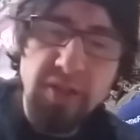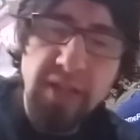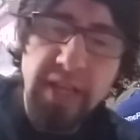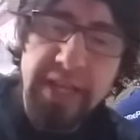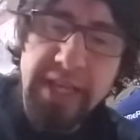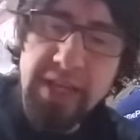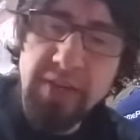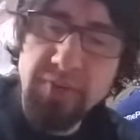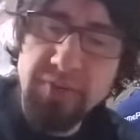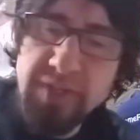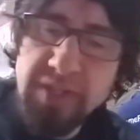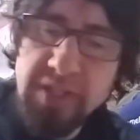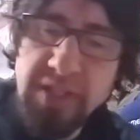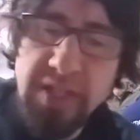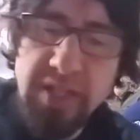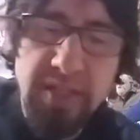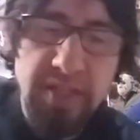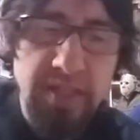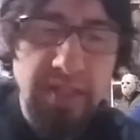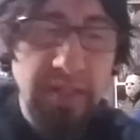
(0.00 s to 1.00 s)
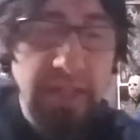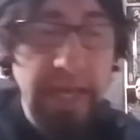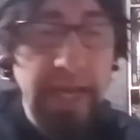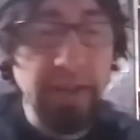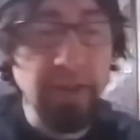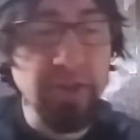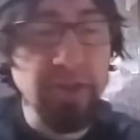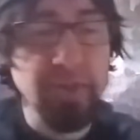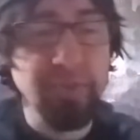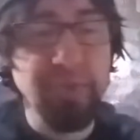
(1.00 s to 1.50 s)
like it was decent. That
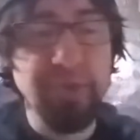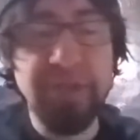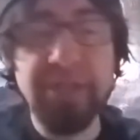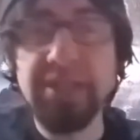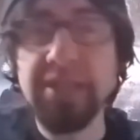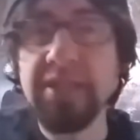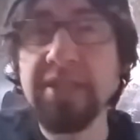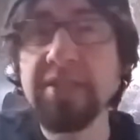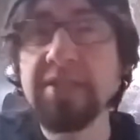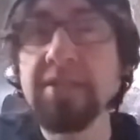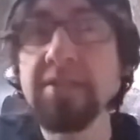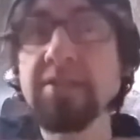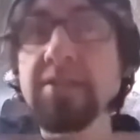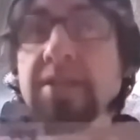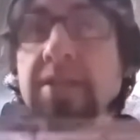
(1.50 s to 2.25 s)
looks pretty decent. Look